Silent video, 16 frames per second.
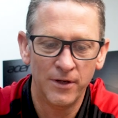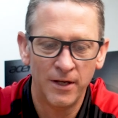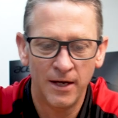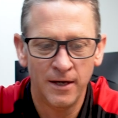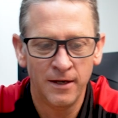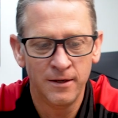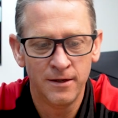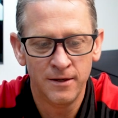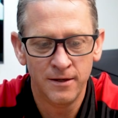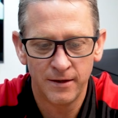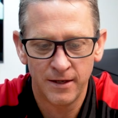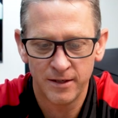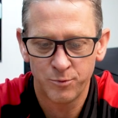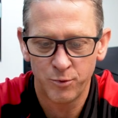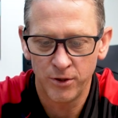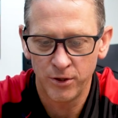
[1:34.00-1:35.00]
there.
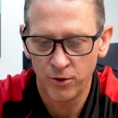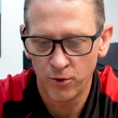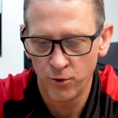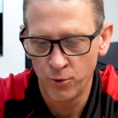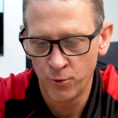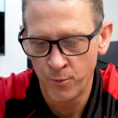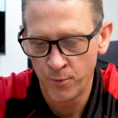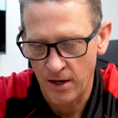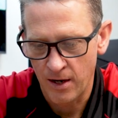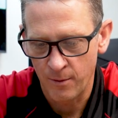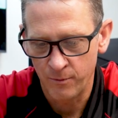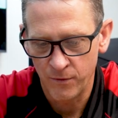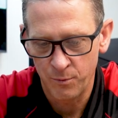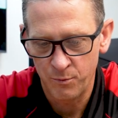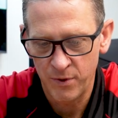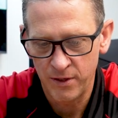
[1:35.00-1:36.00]
That's pretty cool.
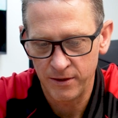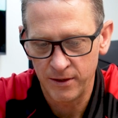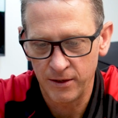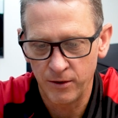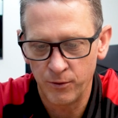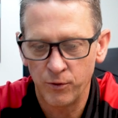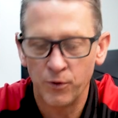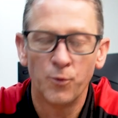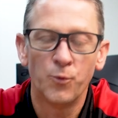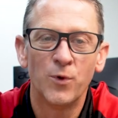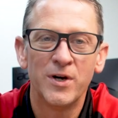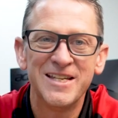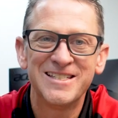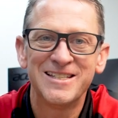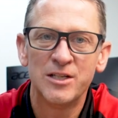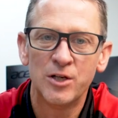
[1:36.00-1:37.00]
The
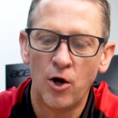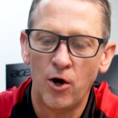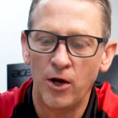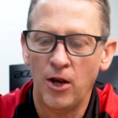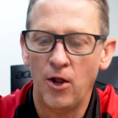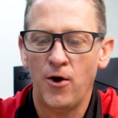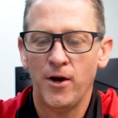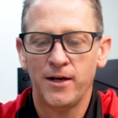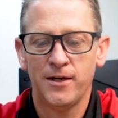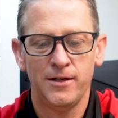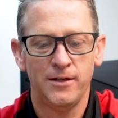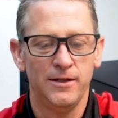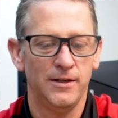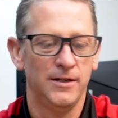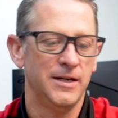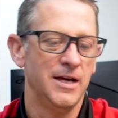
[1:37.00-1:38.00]
reason I like
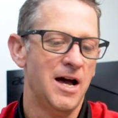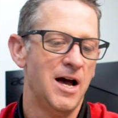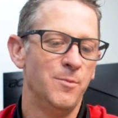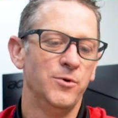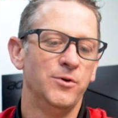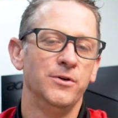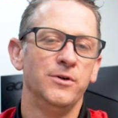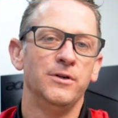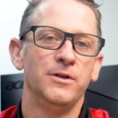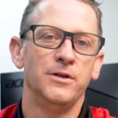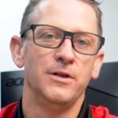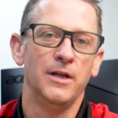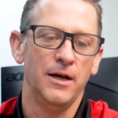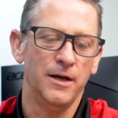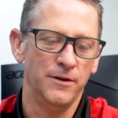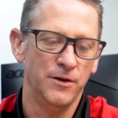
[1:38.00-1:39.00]
the Garmin,
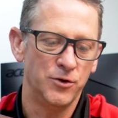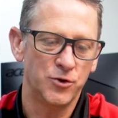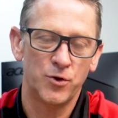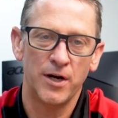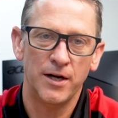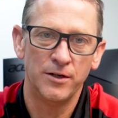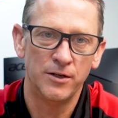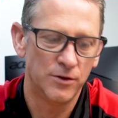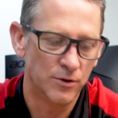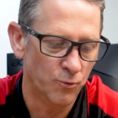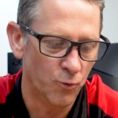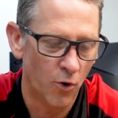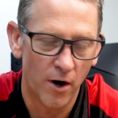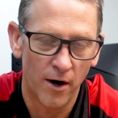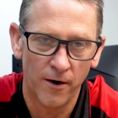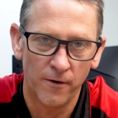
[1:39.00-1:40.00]
the Tread,
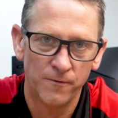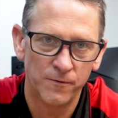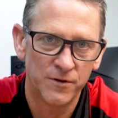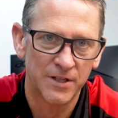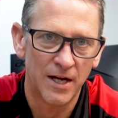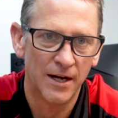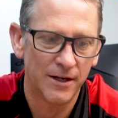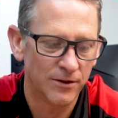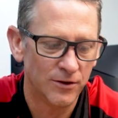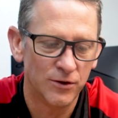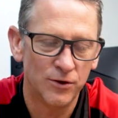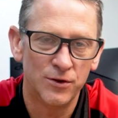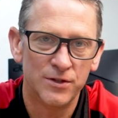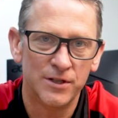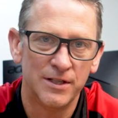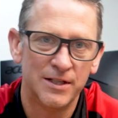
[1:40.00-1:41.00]
why I've started to
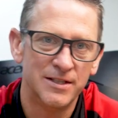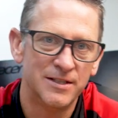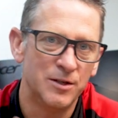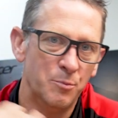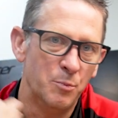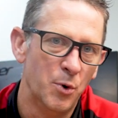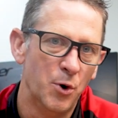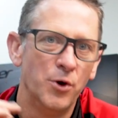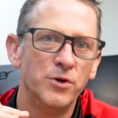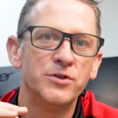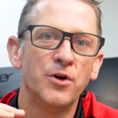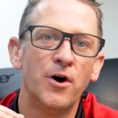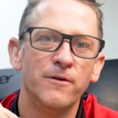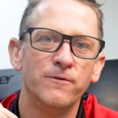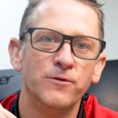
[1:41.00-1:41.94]
use it is the bird's eye